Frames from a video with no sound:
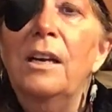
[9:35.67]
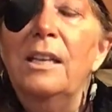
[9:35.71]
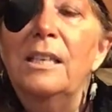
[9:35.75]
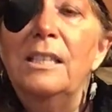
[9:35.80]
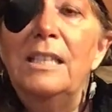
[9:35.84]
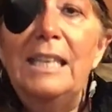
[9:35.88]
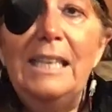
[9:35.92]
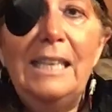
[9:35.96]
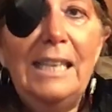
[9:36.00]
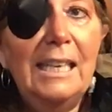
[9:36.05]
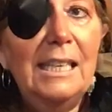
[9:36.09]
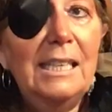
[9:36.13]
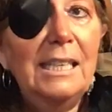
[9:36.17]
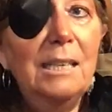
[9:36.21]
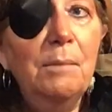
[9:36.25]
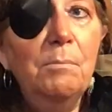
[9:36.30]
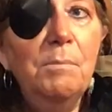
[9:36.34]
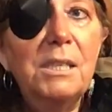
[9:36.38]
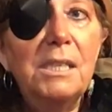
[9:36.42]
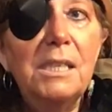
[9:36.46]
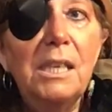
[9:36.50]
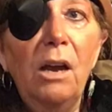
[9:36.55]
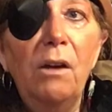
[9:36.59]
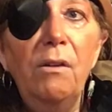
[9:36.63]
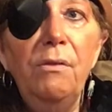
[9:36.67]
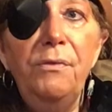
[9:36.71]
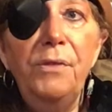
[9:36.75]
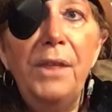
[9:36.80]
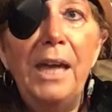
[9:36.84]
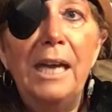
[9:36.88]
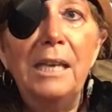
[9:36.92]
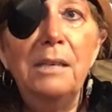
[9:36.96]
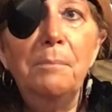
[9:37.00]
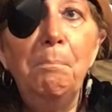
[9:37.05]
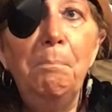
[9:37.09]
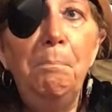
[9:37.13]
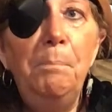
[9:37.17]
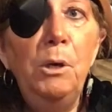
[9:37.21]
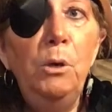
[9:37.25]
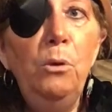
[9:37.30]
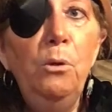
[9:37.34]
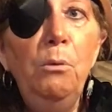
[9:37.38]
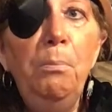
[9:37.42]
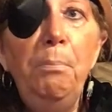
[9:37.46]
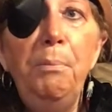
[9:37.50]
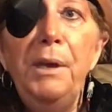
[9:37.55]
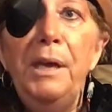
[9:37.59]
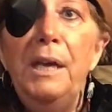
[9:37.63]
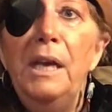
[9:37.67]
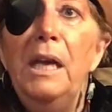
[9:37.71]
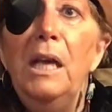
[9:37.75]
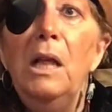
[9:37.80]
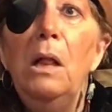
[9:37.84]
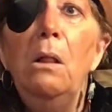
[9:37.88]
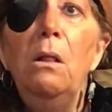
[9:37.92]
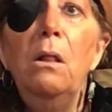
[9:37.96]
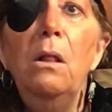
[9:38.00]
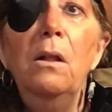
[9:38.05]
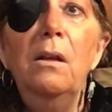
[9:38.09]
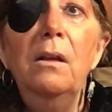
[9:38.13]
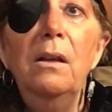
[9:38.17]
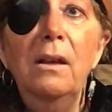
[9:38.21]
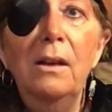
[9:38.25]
to get himself that blue pill.